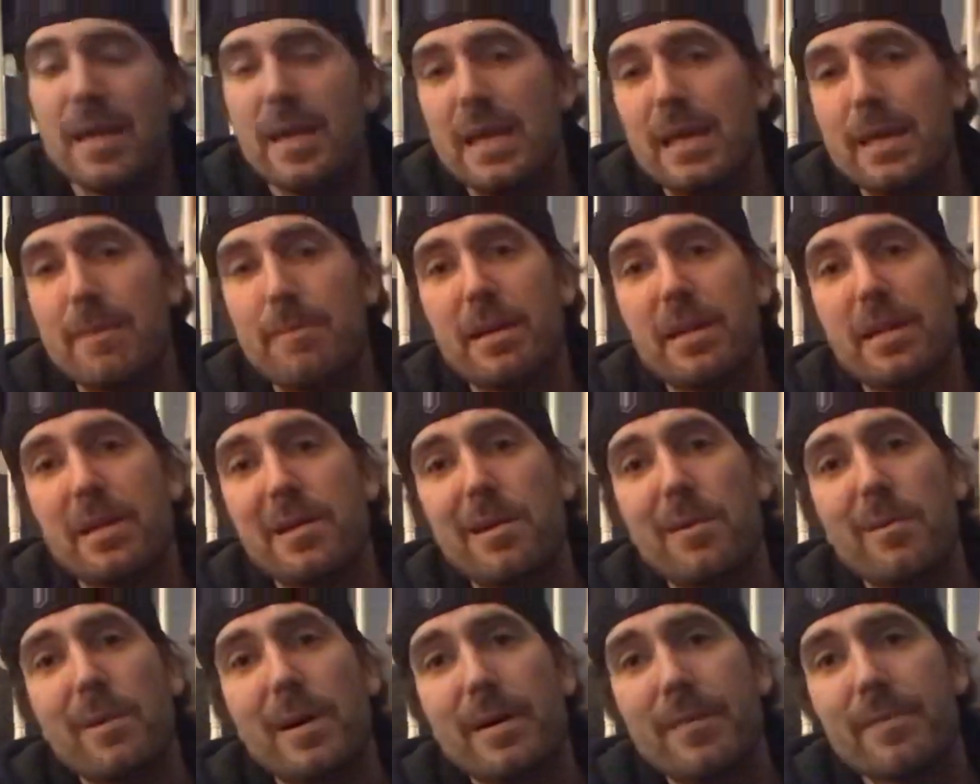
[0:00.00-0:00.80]
You can be like, you
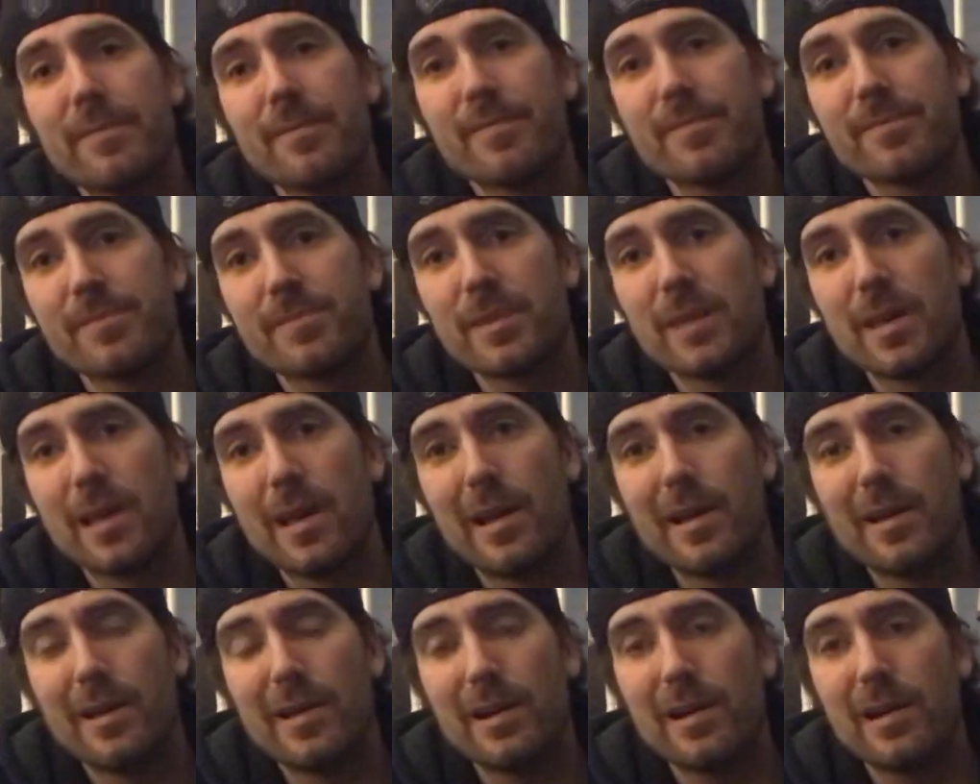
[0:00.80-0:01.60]
know what?
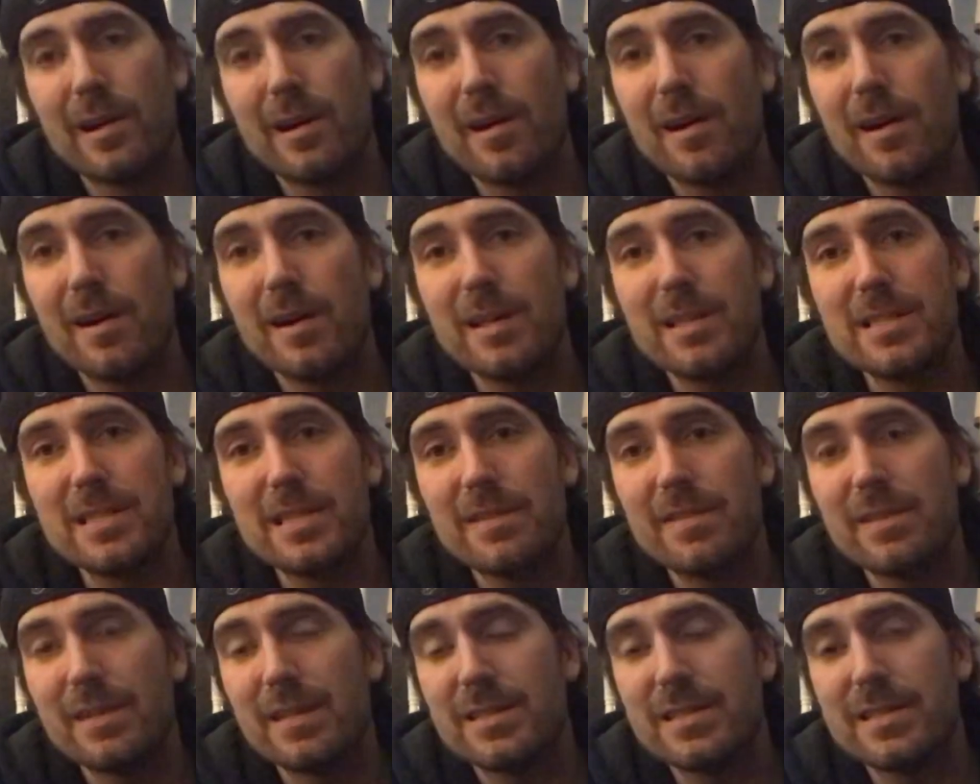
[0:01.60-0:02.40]
Your card isn't
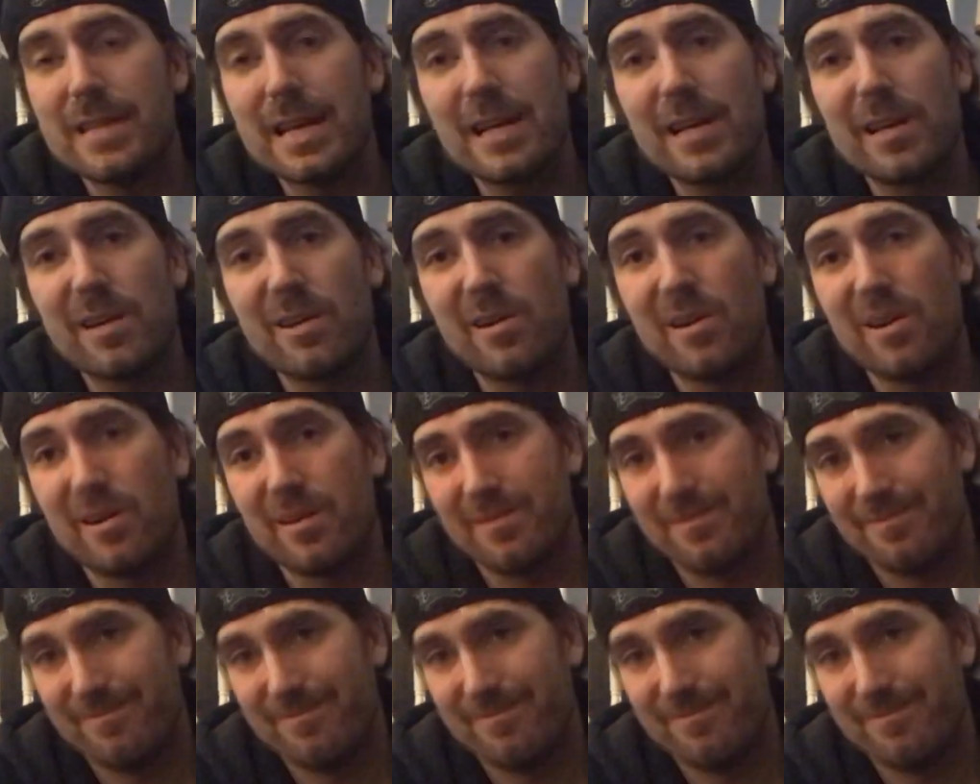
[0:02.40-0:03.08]
in his deck at all.